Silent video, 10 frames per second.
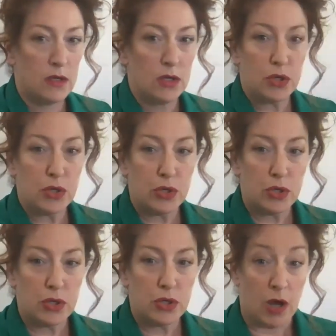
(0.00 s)
All
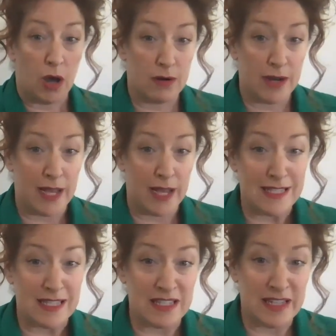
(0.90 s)
right, this is
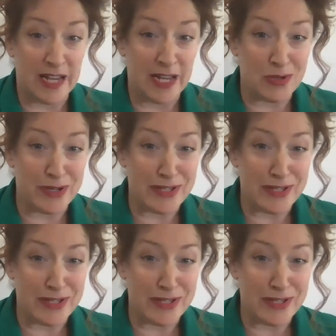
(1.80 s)
dangerous. Are you guys